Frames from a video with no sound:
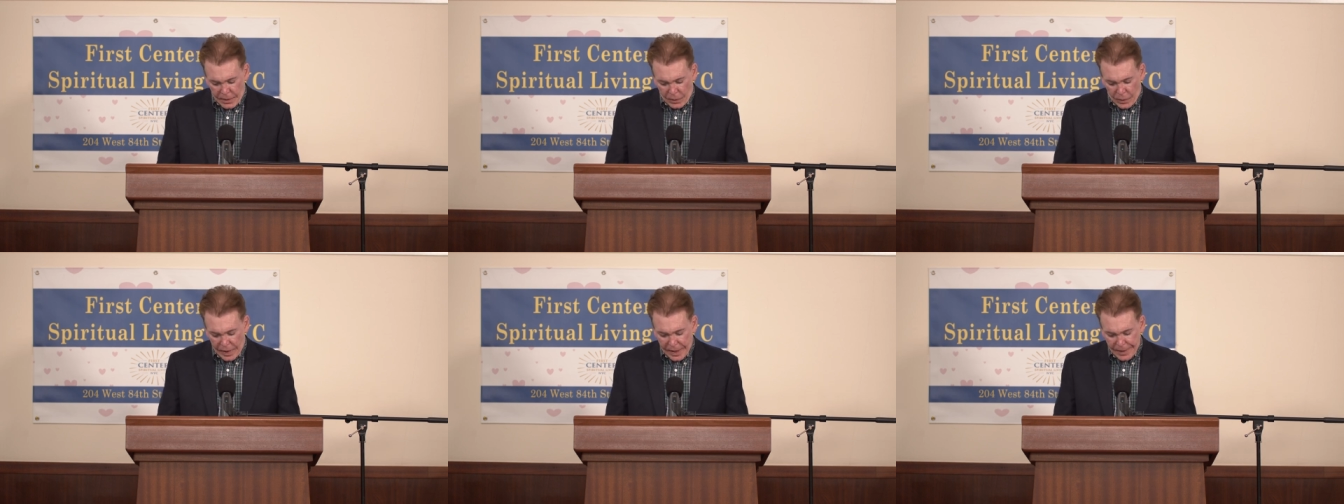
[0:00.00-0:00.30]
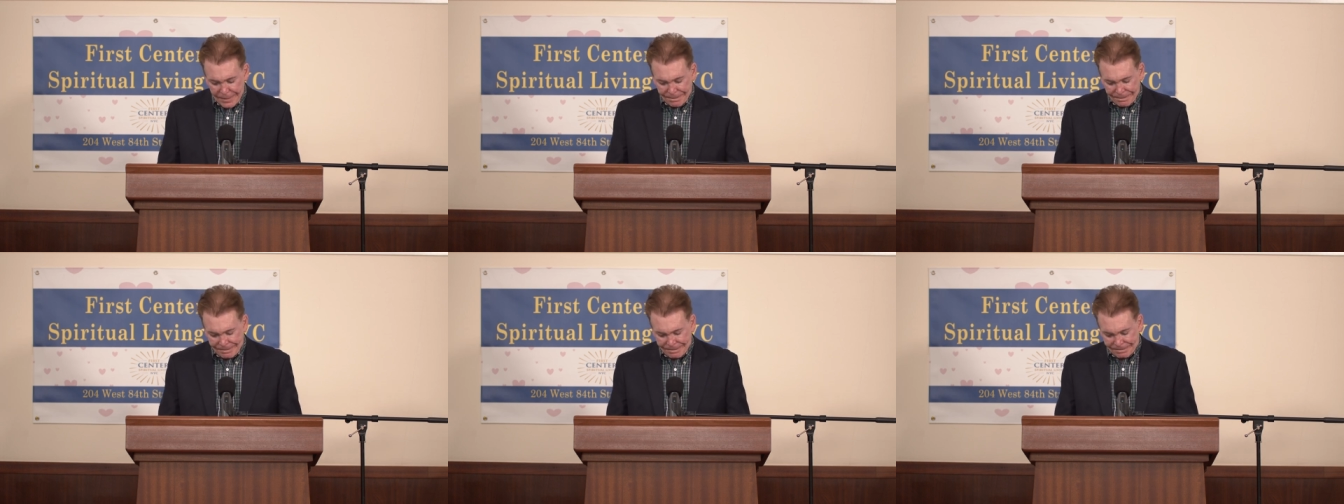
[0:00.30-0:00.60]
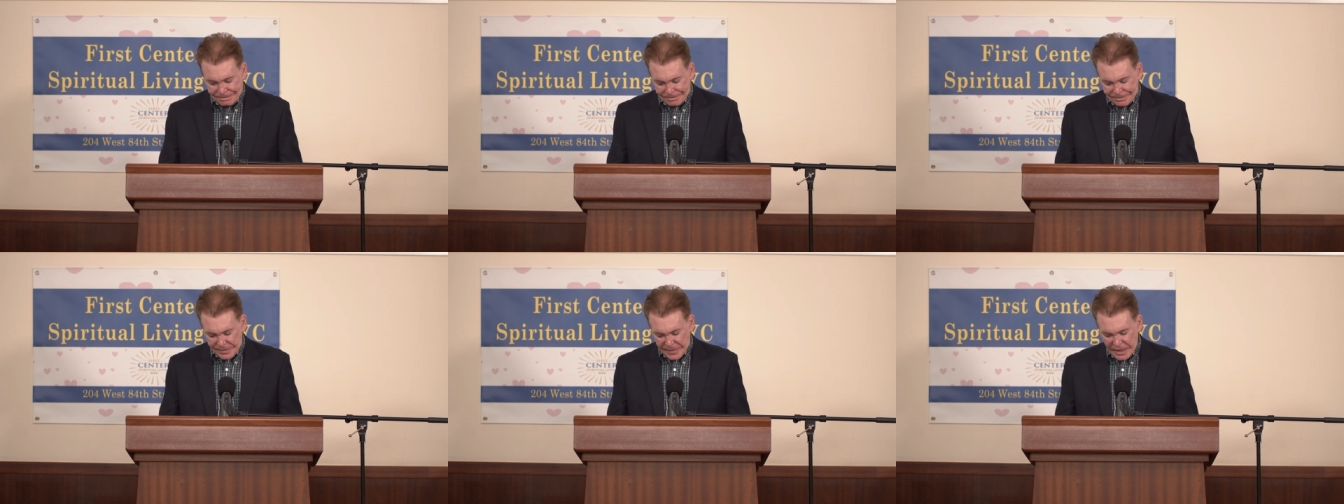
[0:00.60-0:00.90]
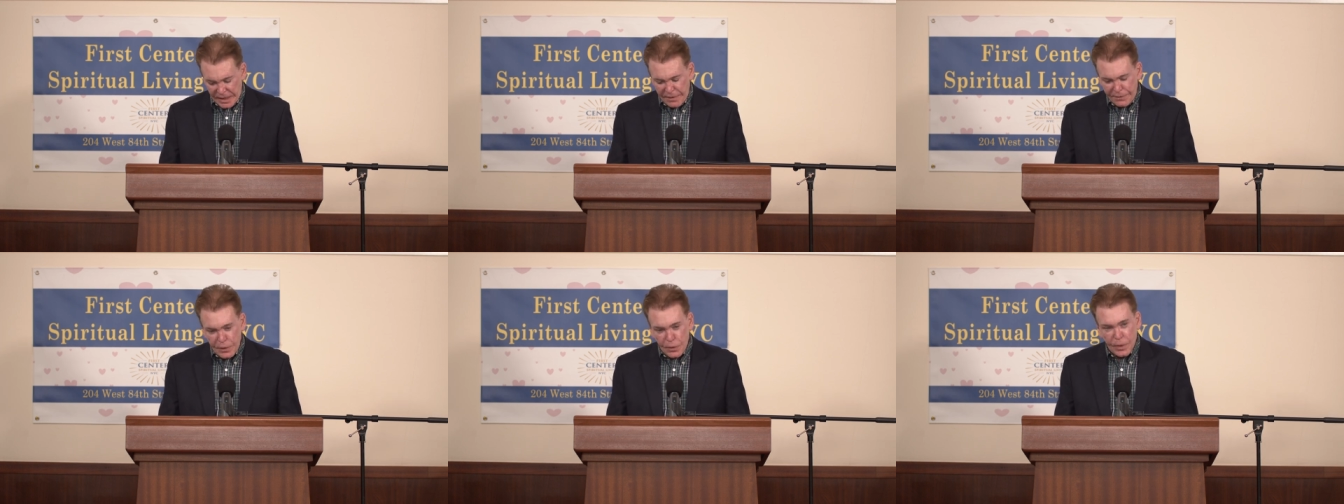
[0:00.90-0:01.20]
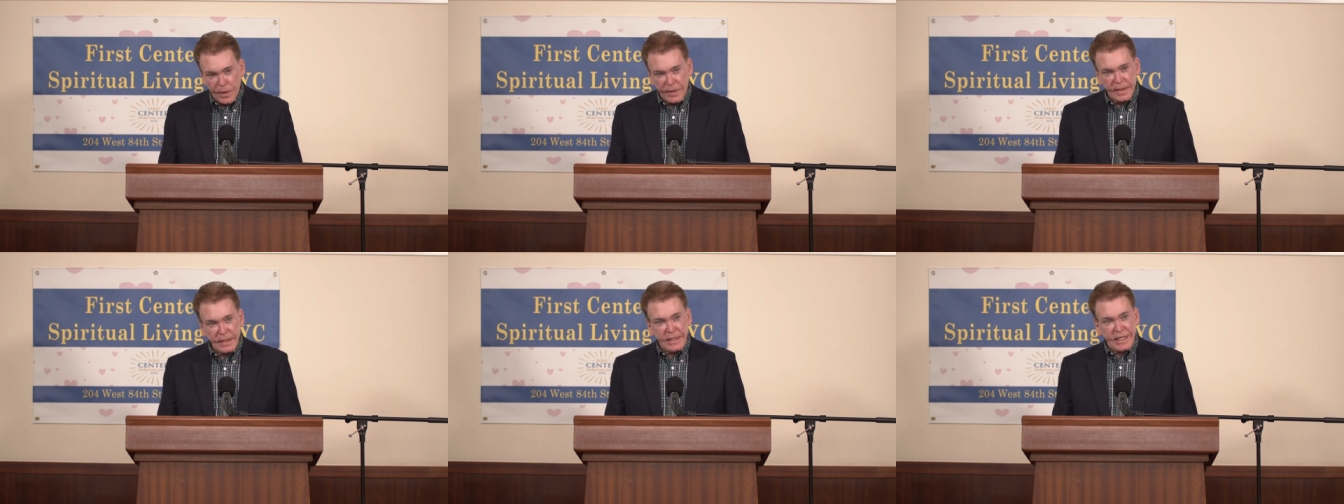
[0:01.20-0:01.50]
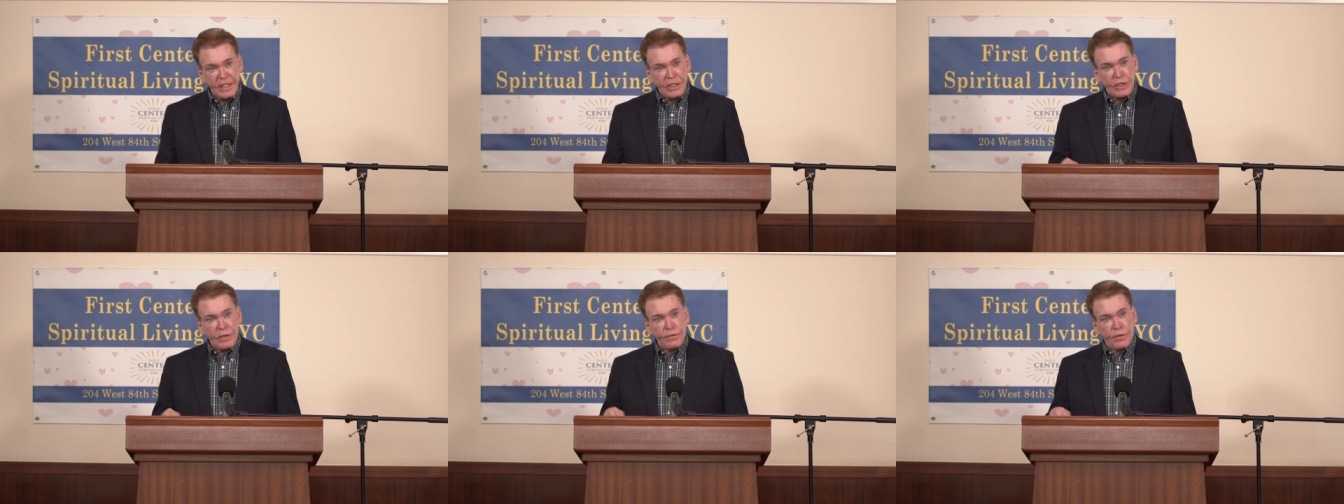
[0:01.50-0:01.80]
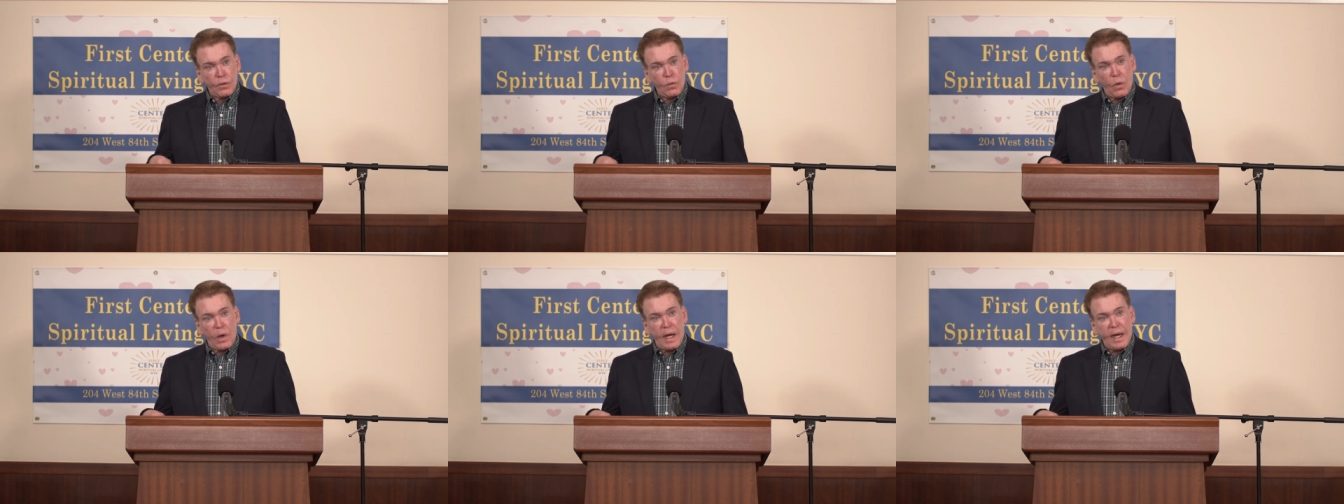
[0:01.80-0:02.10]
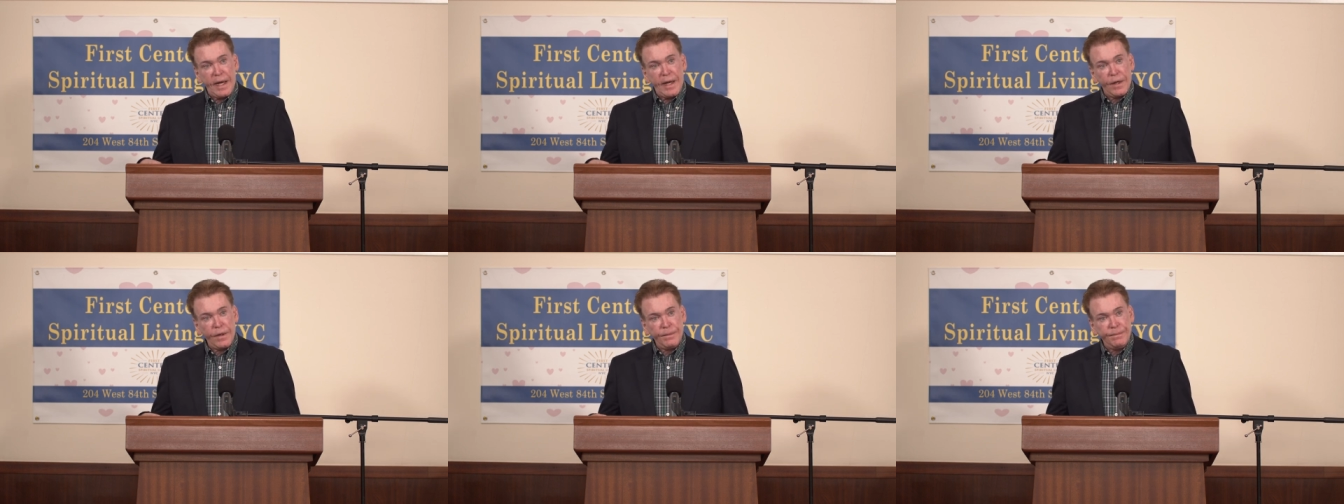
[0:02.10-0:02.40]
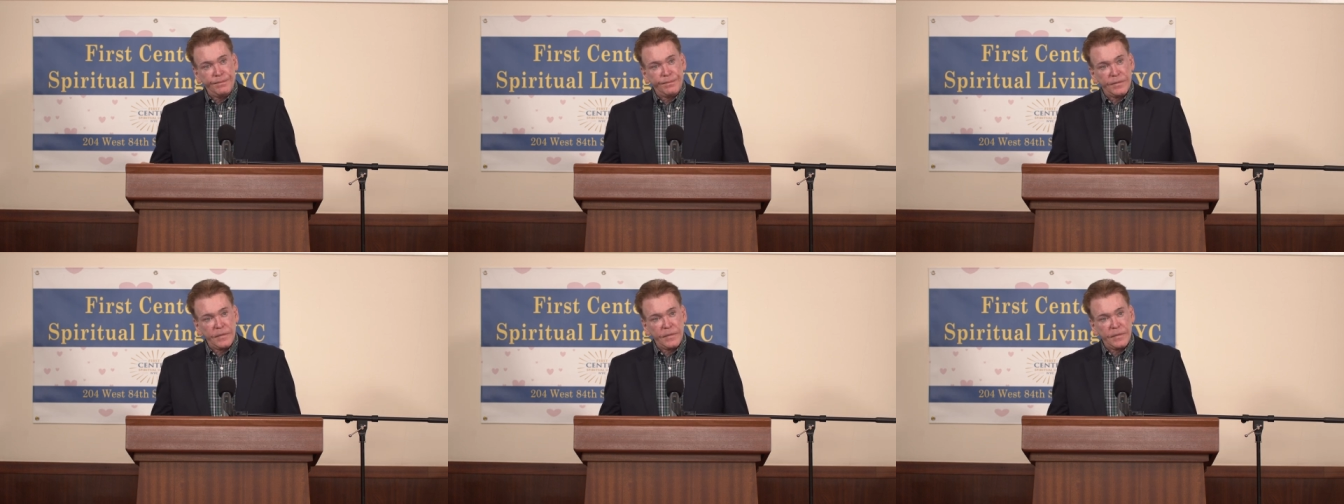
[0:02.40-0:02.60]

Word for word: Well, if you were in the teaching for a while,